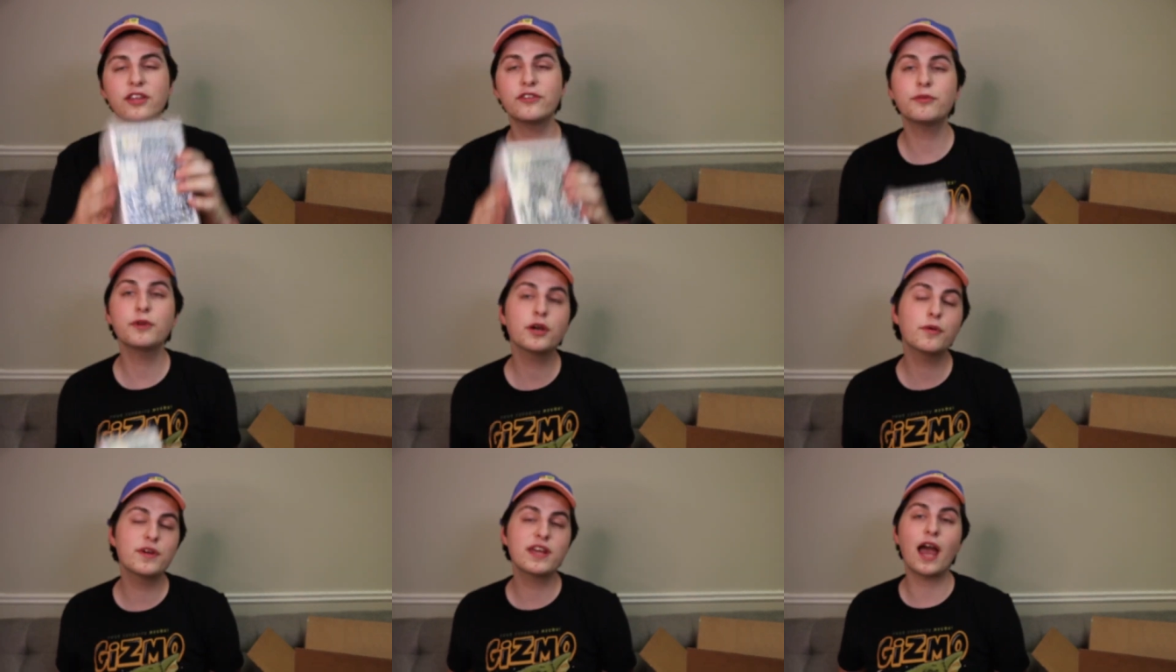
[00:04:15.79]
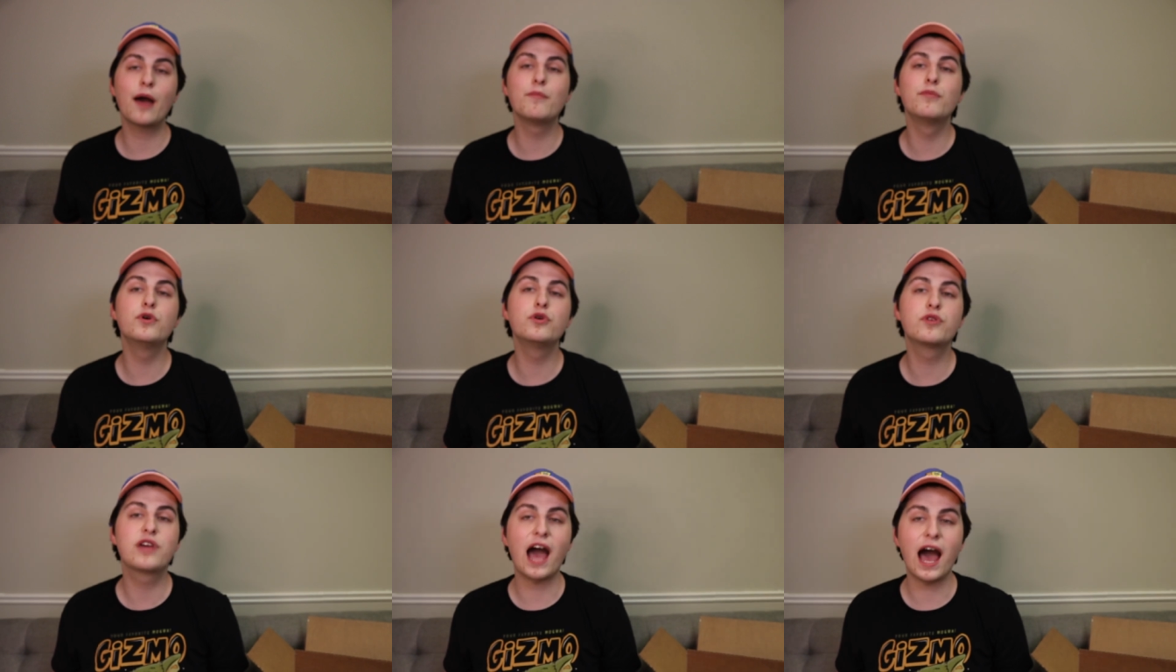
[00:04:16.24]
this one here we got
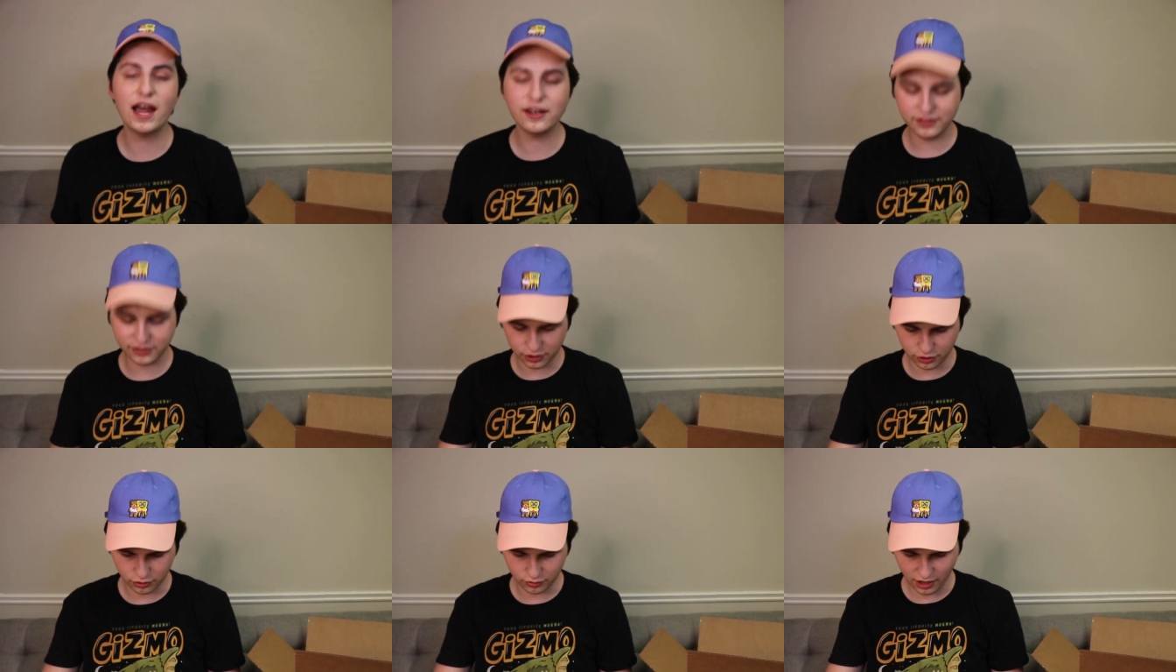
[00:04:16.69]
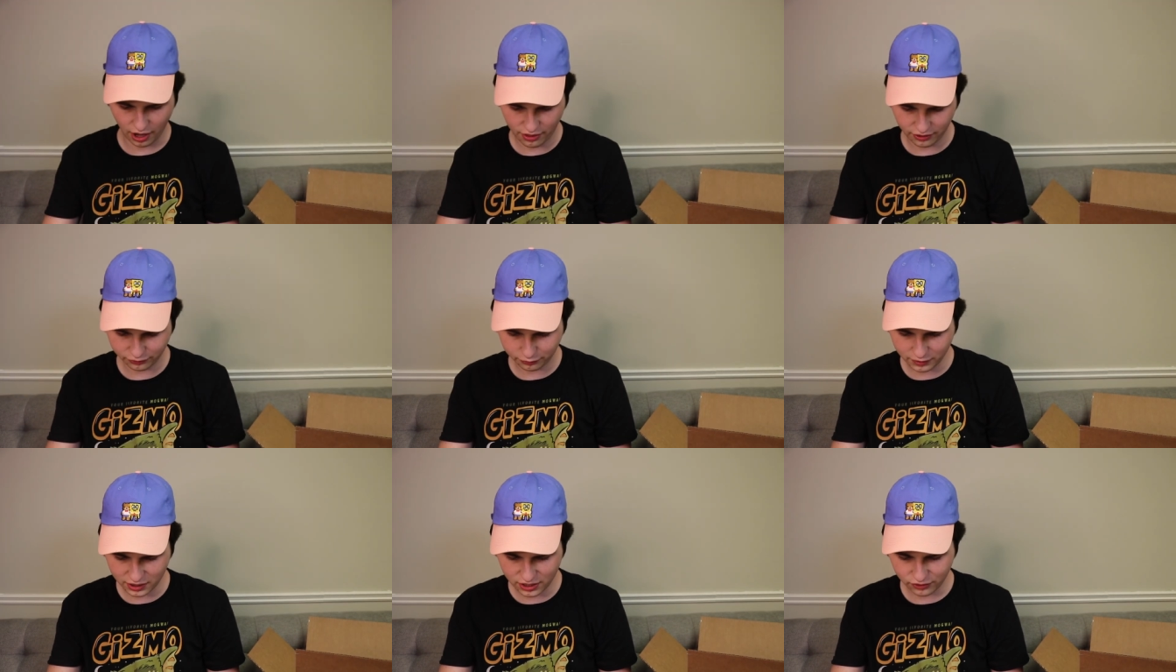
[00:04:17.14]
Mugatu. Now
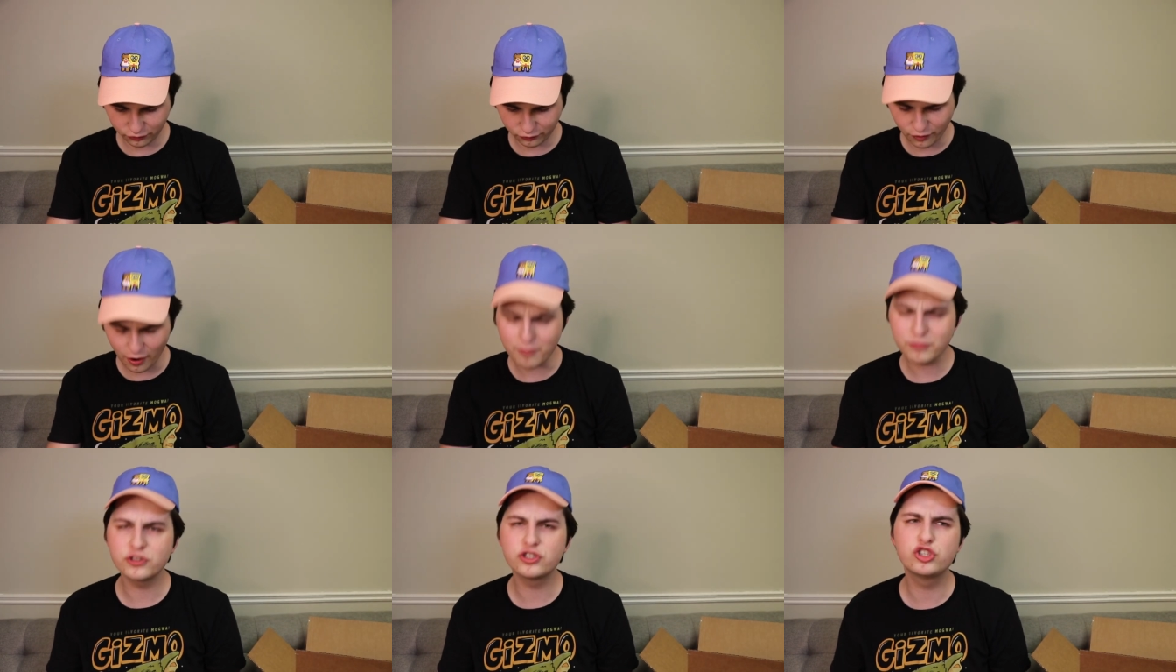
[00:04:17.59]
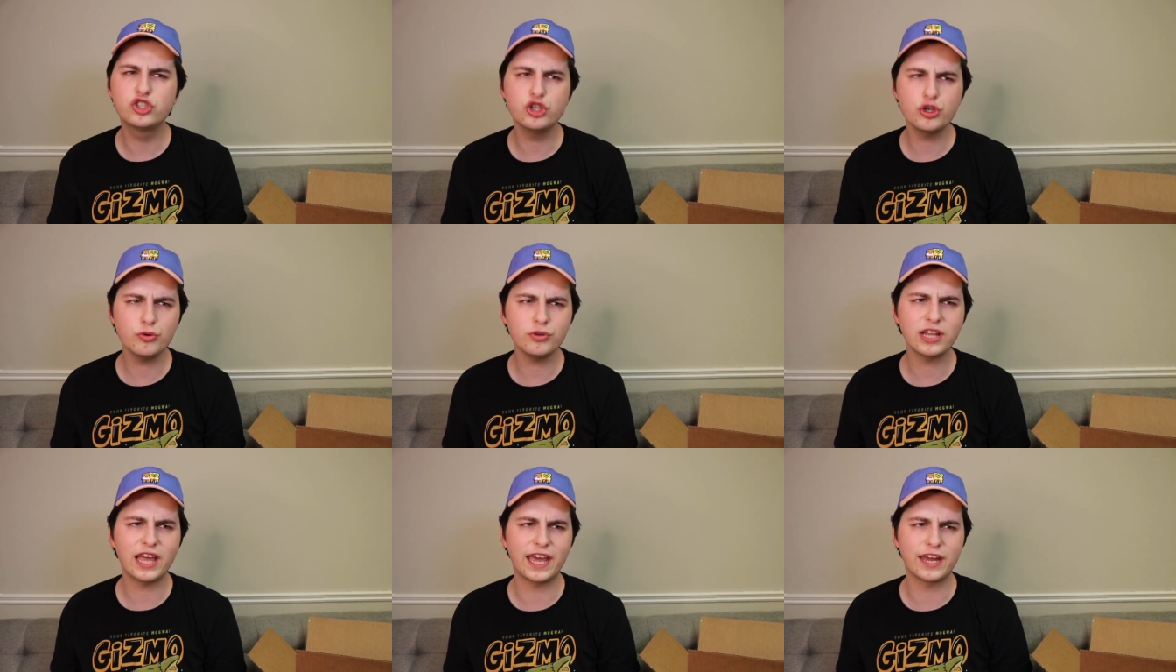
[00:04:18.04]
this one is from
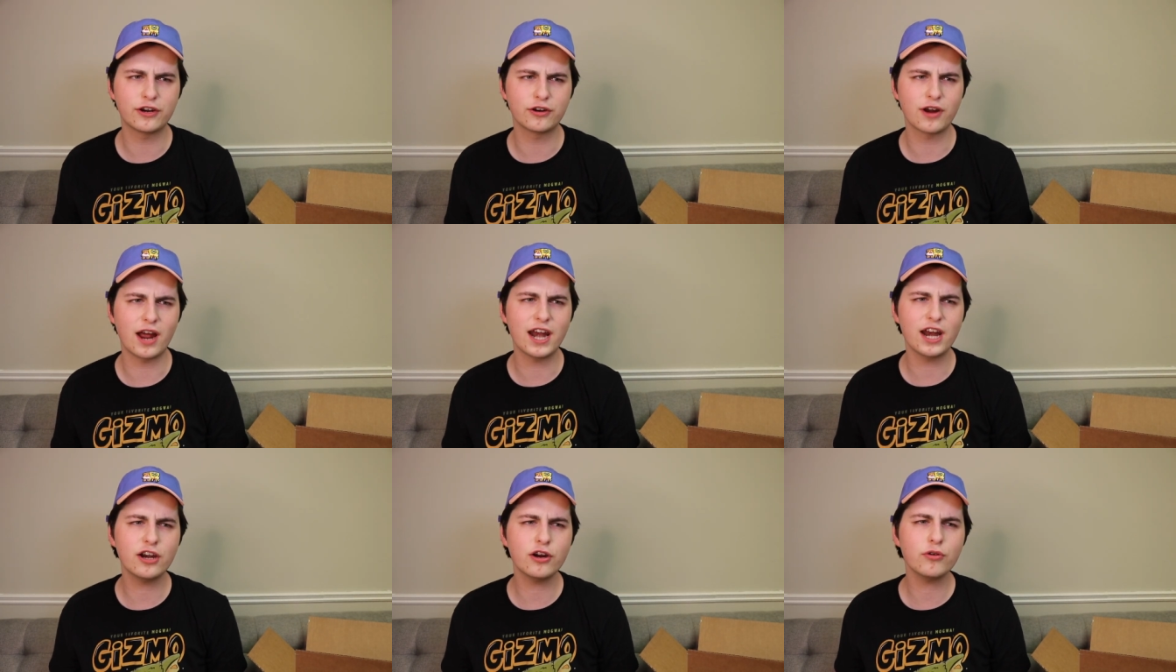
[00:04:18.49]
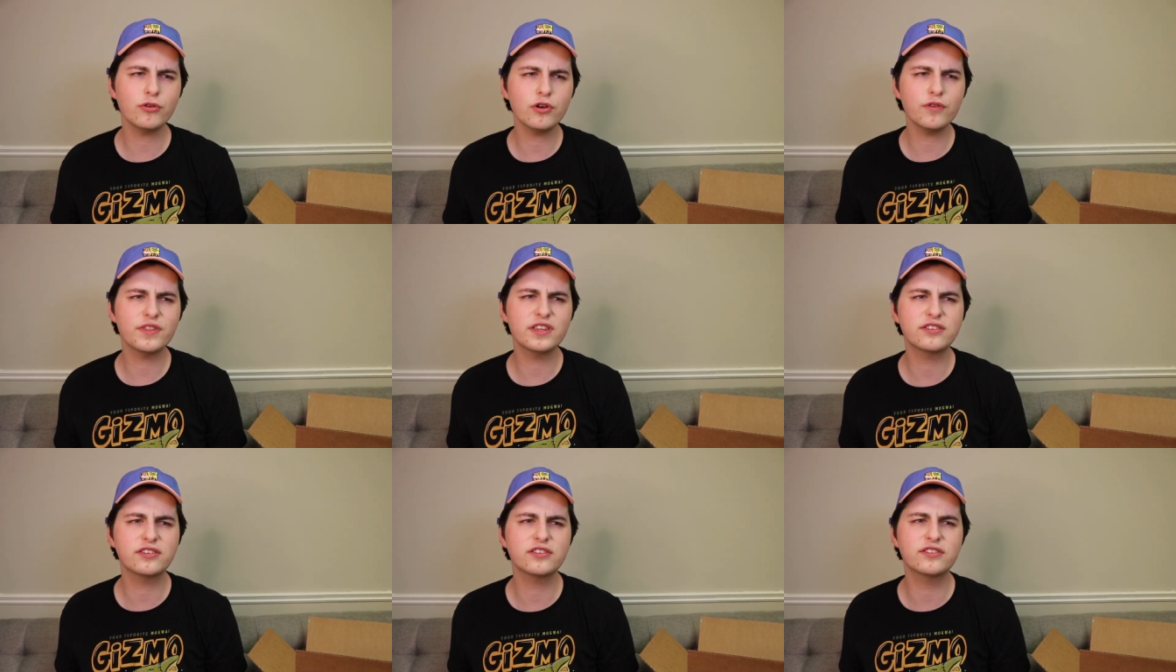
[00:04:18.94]
Zoolander, and I don't know
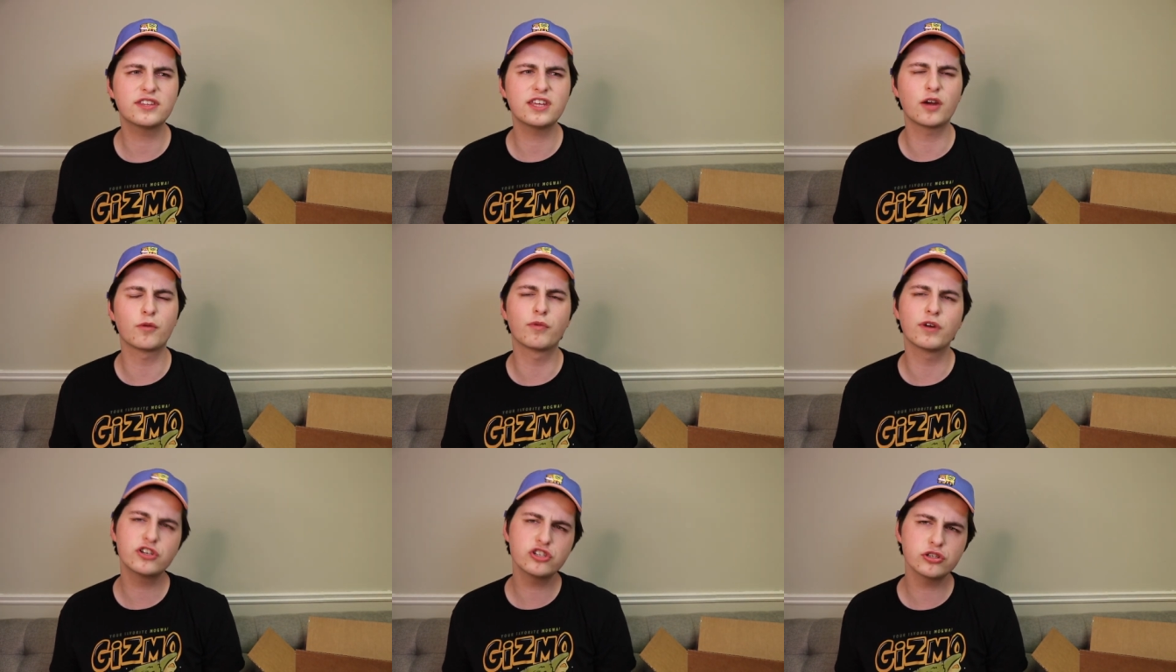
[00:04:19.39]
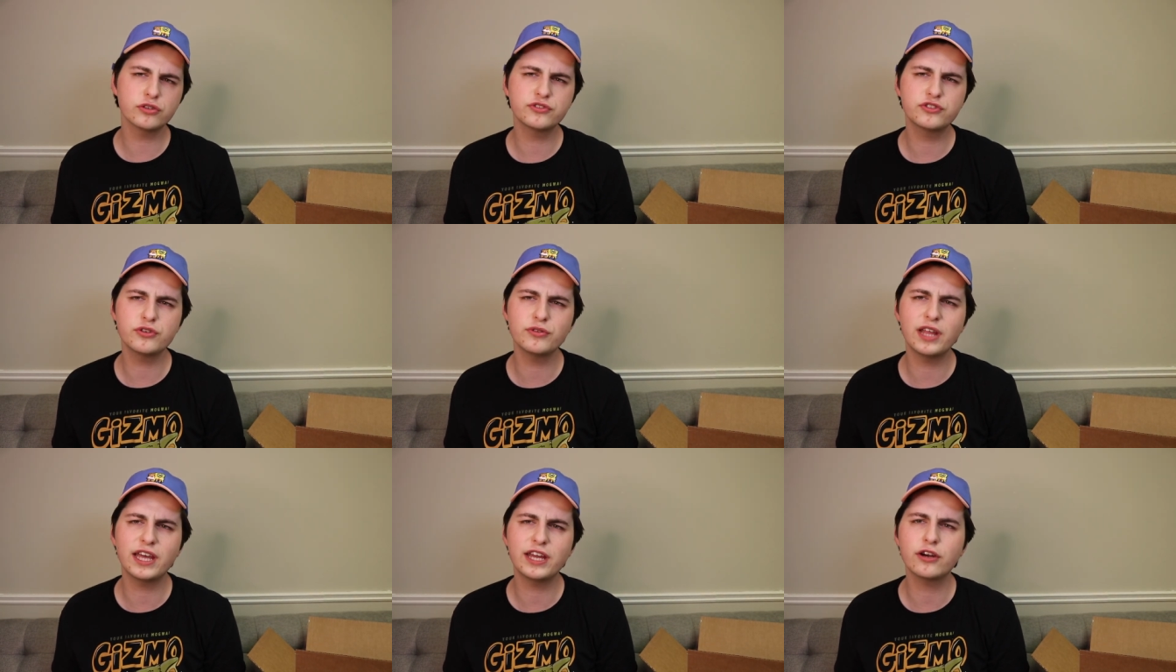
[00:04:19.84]
if this is the original
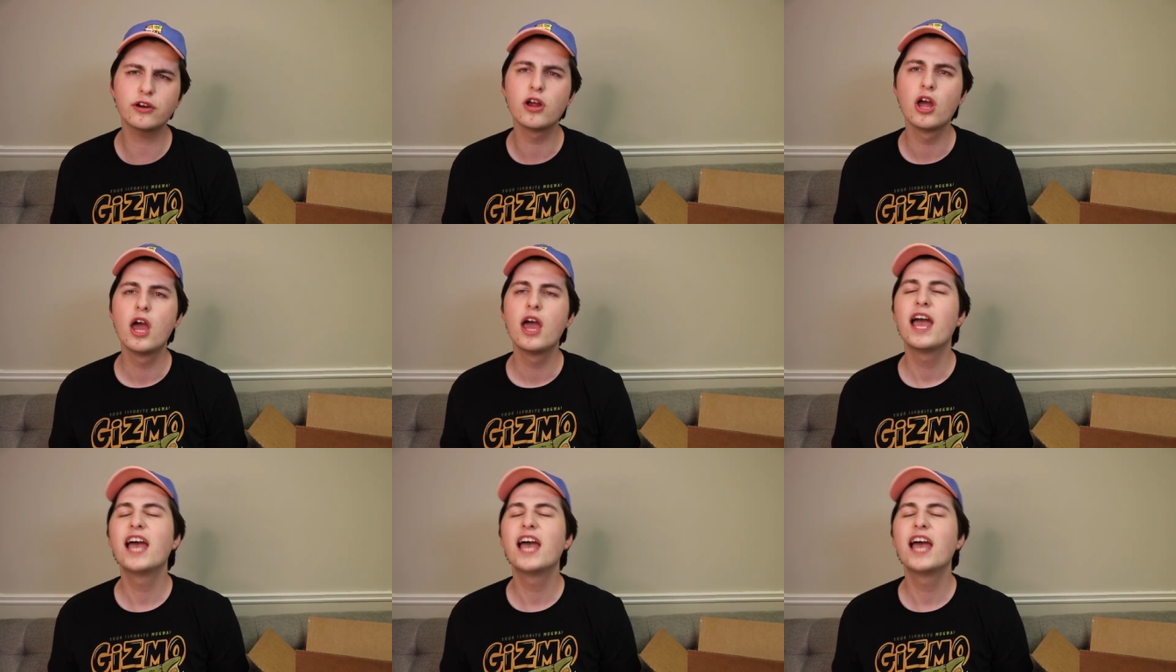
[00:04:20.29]
Zoolander.